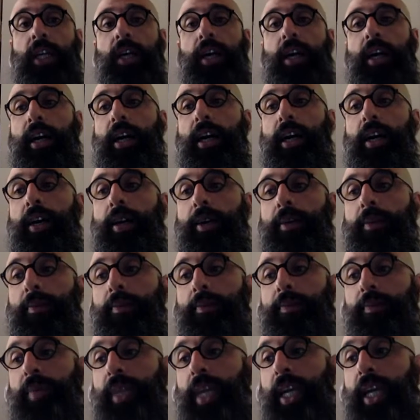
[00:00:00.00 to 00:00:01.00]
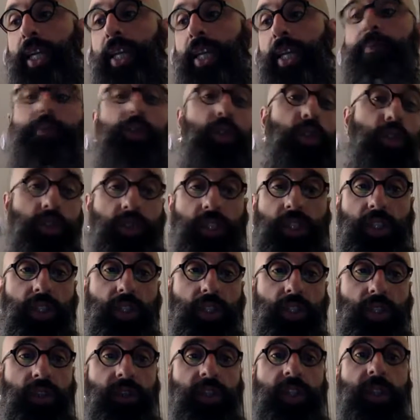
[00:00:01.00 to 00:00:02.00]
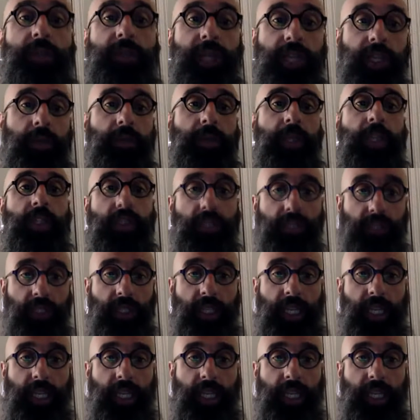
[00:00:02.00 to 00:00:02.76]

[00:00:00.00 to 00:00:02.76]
and I'm using the Soviet model because